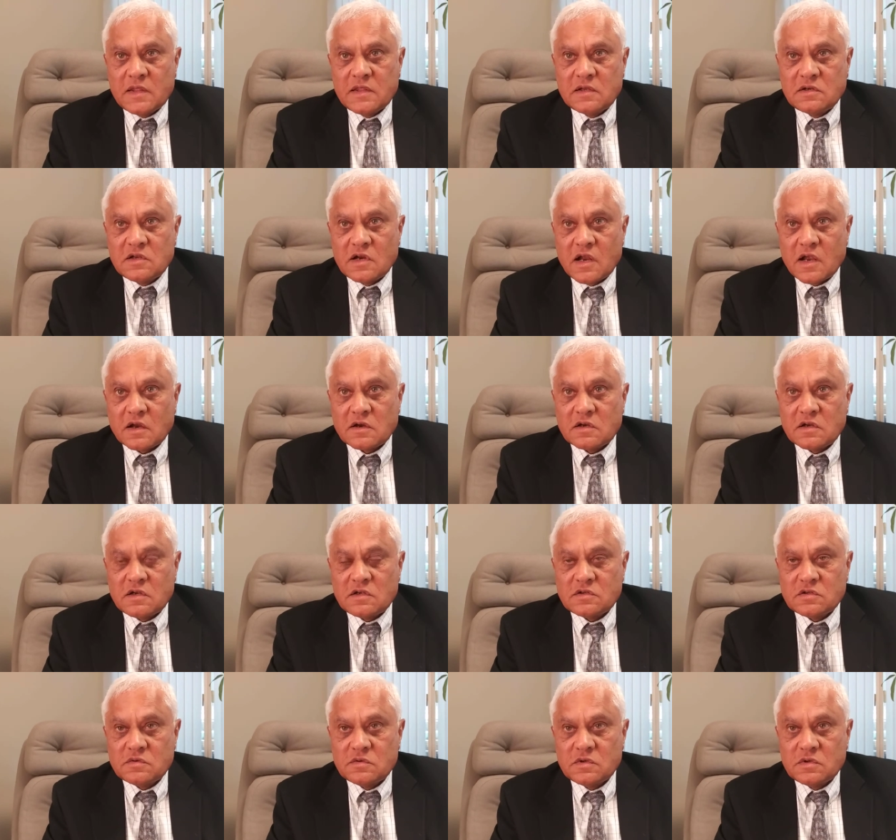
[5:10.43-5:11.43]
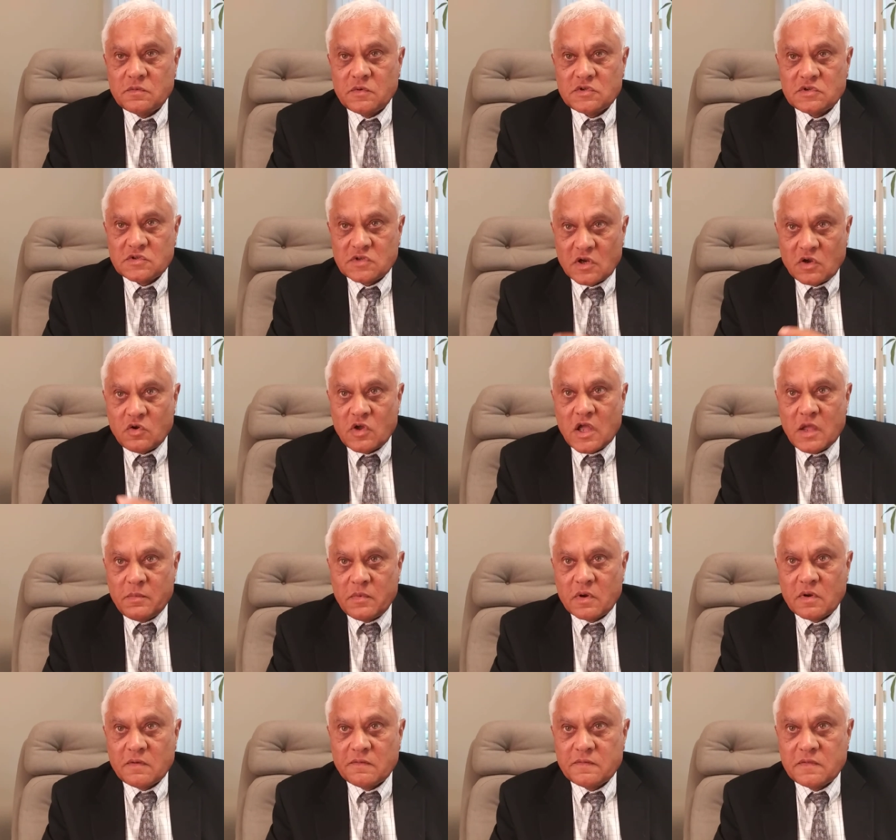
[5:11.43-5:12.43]
the directors, which is a
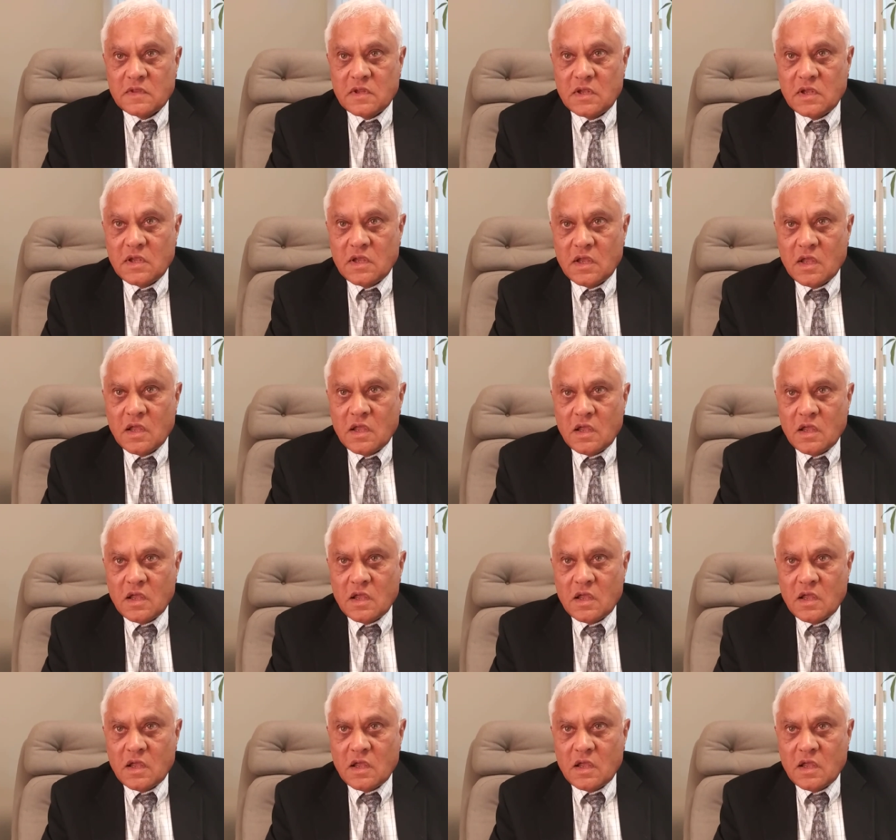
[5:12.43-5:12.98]
requirement of the